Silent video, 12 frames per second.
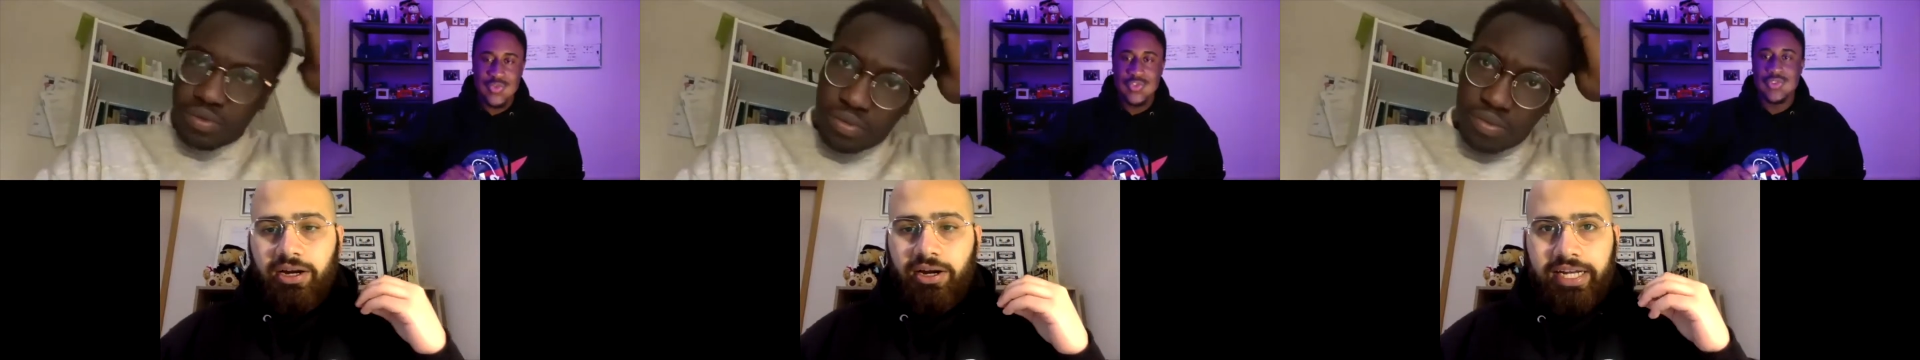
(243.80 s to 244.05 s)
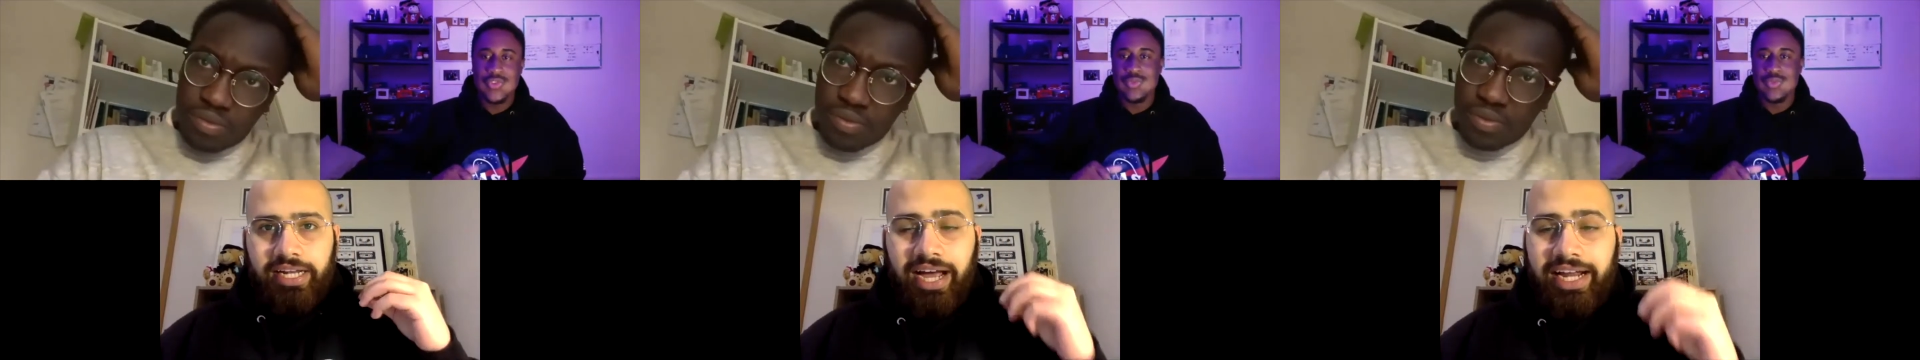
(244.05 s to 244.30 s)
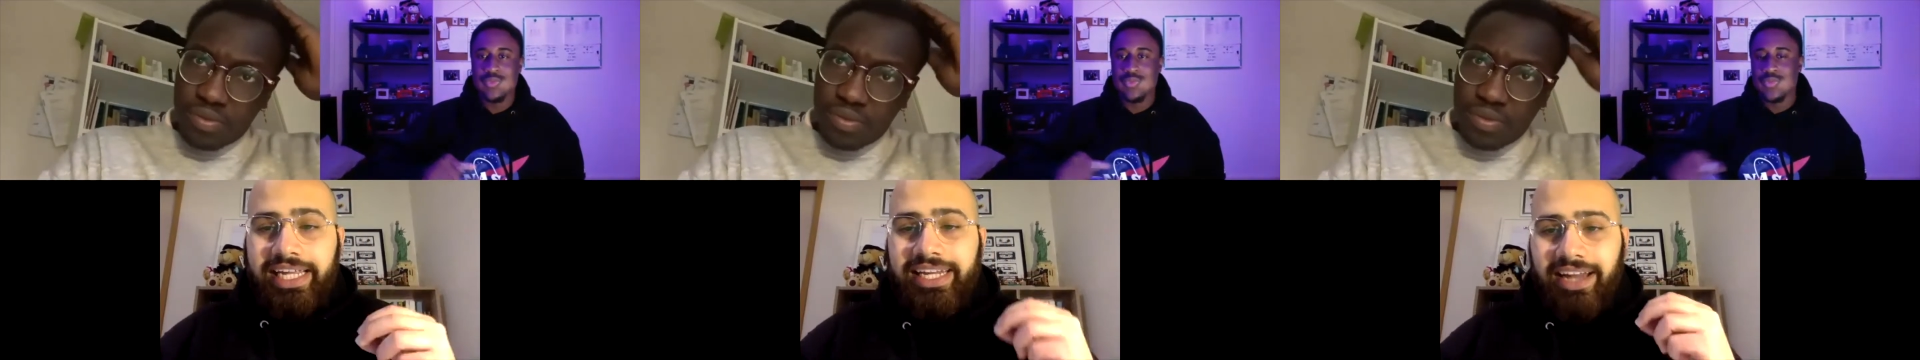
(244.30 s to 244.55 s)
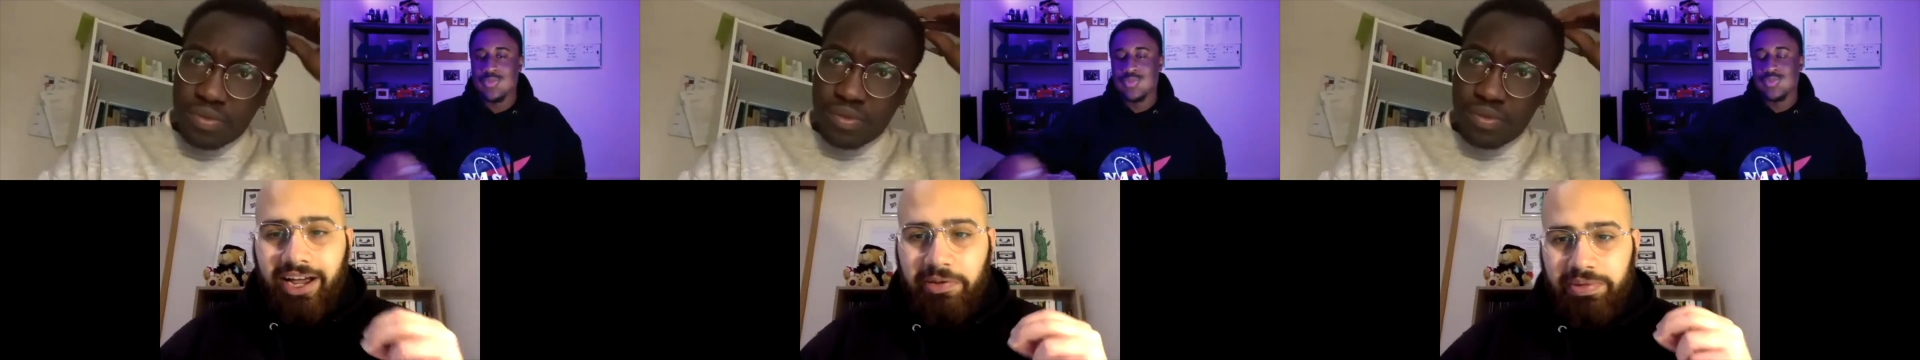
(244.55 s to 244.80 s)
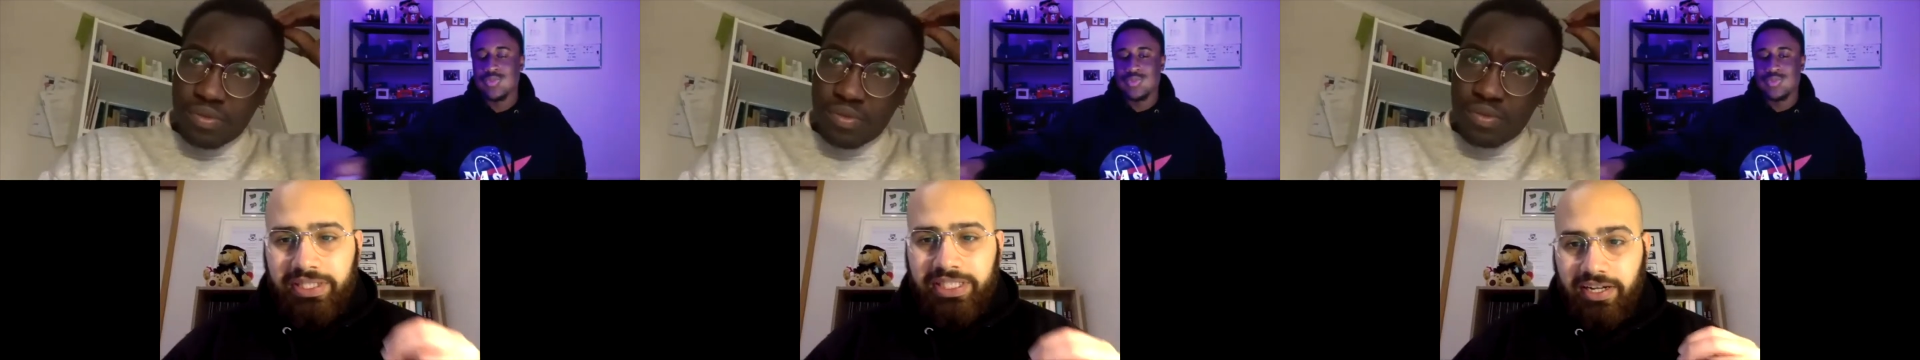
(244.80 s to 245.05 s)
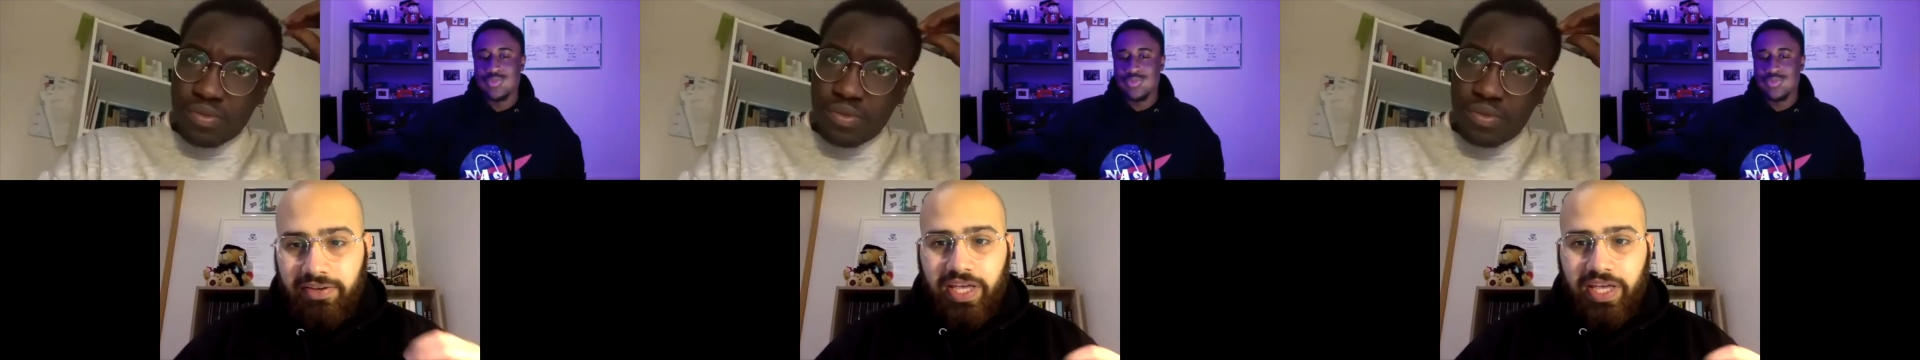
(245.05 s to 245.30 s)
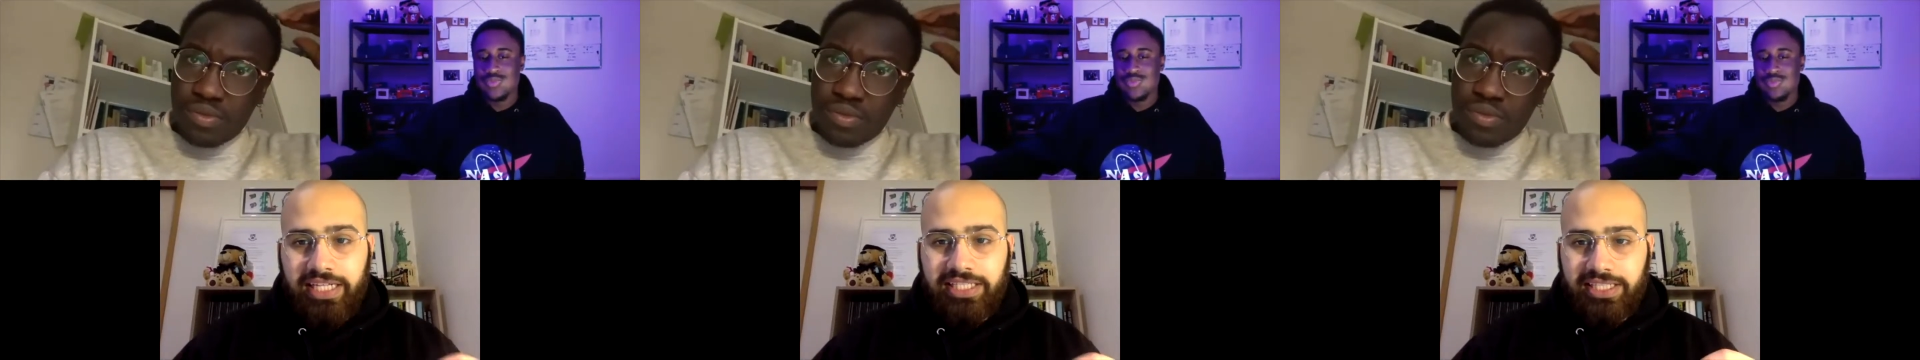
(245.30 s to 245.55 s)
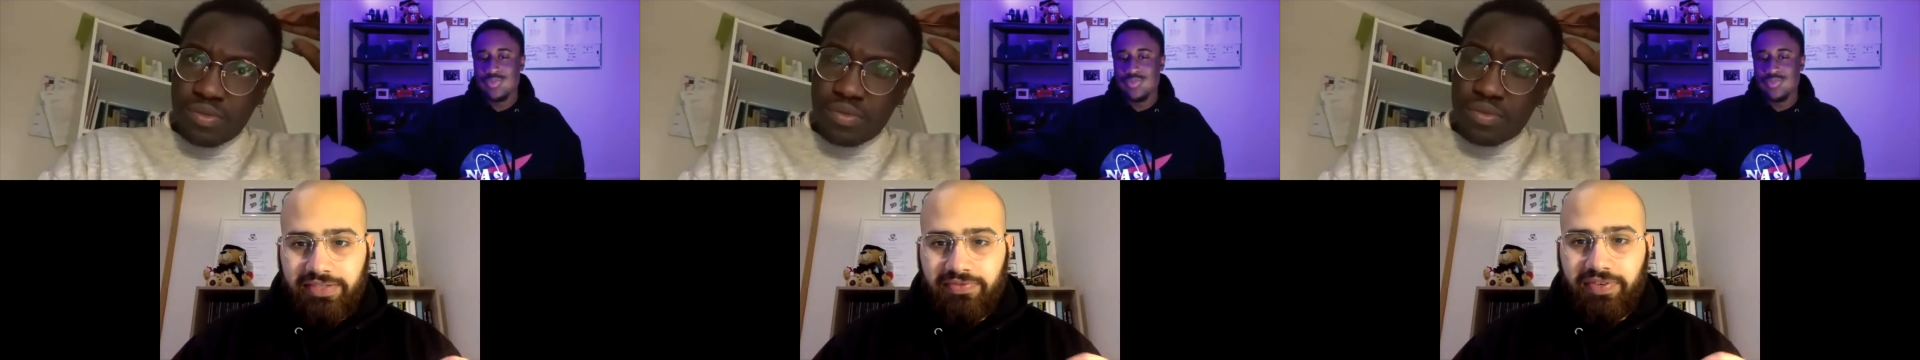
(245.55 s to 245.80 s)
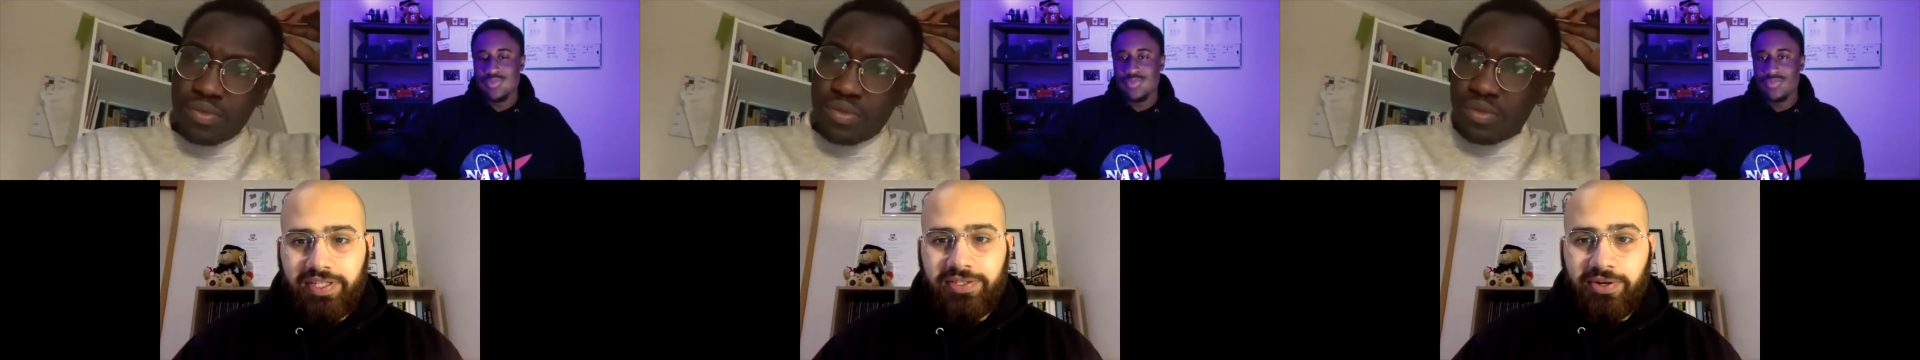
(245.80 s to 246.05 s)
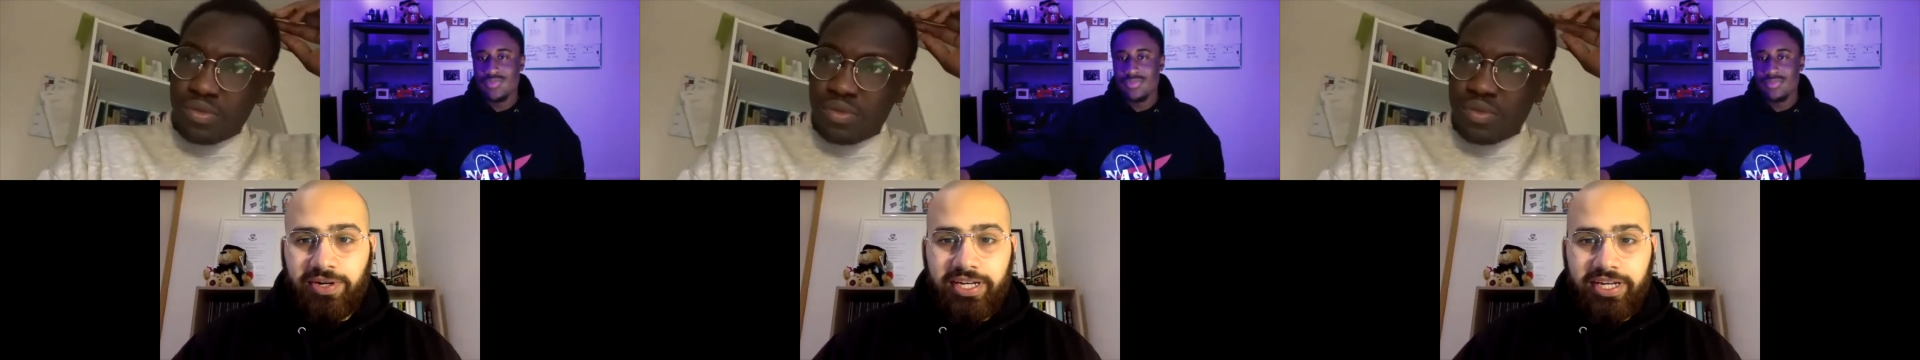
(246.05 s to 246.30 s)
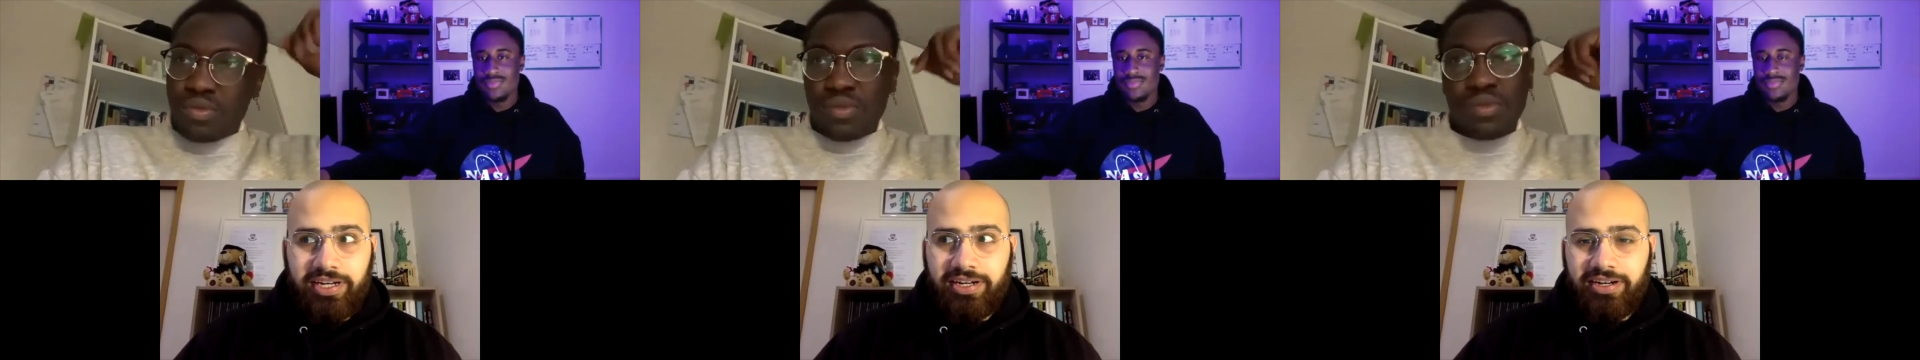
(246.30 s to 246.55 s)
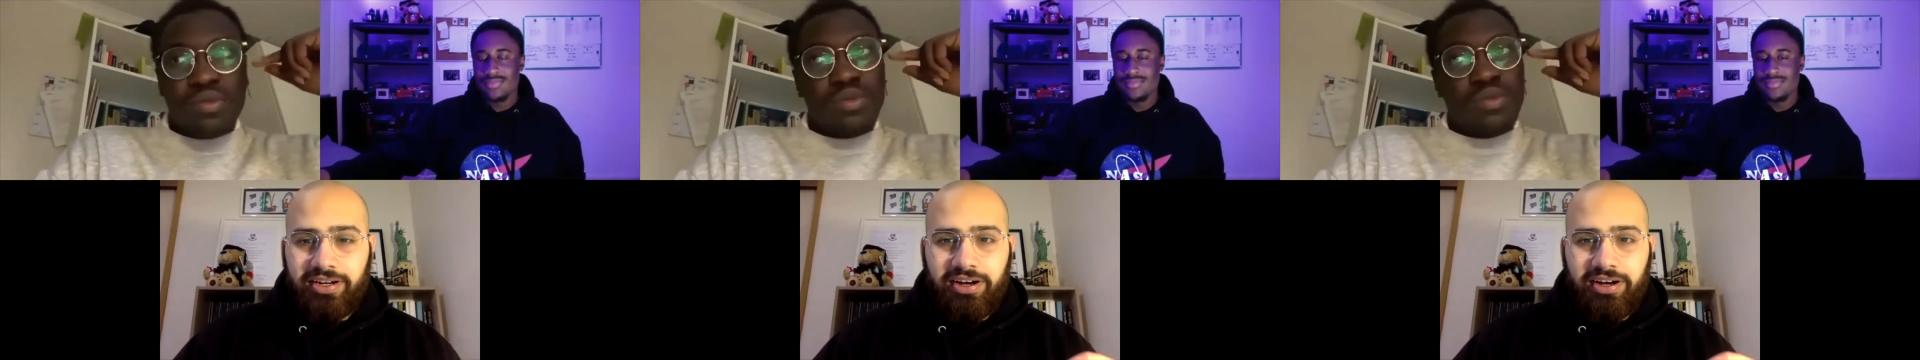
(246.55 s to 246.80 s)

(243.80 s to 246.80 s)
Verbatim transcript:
Speaker 1: Ninety-nine percent of cases in Victoria